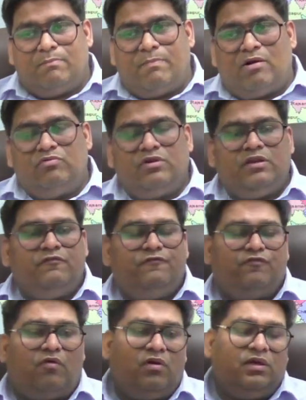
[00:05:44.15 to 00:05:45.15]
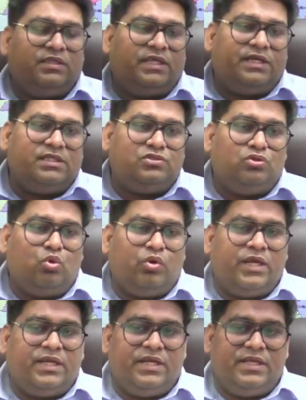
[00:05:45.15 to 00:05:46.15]
boundary fault that is
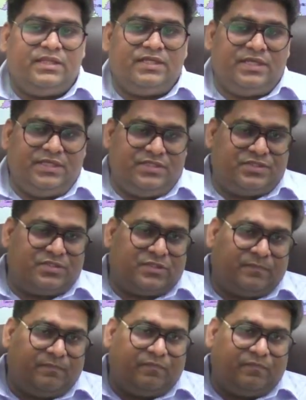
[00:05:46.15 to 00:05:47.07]
located in the east.